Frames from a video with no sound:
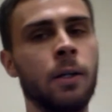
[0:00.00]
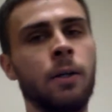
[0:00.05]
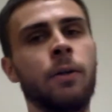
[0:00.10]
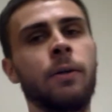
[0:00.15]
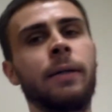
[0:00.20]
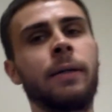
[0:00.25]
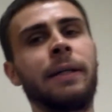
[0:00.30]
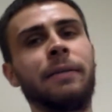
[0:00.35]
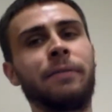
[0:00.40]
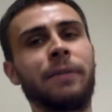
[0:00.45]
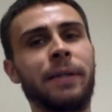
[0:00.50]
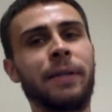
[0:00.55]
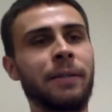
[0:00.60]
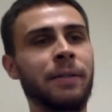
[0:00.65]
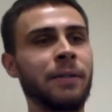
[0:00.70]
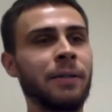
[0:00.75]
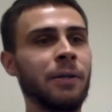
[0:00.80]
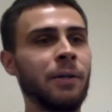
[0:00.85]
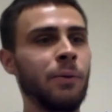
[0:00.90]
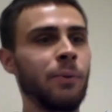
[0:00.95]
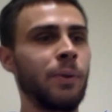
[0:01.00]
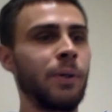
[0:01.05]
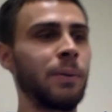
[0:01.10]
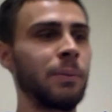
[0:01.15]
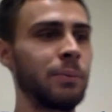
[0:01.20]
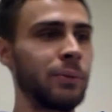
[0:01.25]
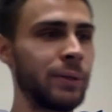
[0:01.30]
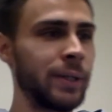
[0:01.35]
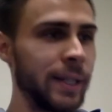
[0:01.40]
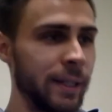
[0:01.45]
or even will
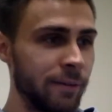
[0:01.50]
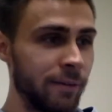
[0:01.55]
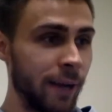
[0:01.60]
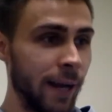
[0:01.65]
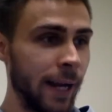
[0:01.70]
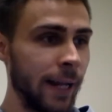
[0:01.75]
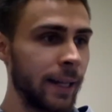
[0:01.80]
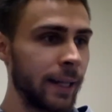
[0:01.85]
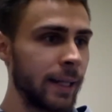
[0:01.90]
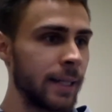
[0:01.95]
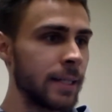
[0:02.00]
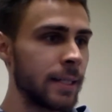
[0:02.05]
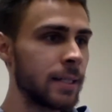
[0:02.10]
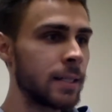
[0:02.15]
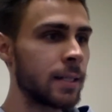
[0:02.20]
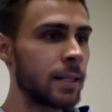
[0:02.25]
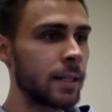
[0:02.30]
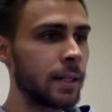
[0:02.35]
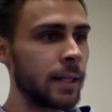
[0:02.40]
breed violence.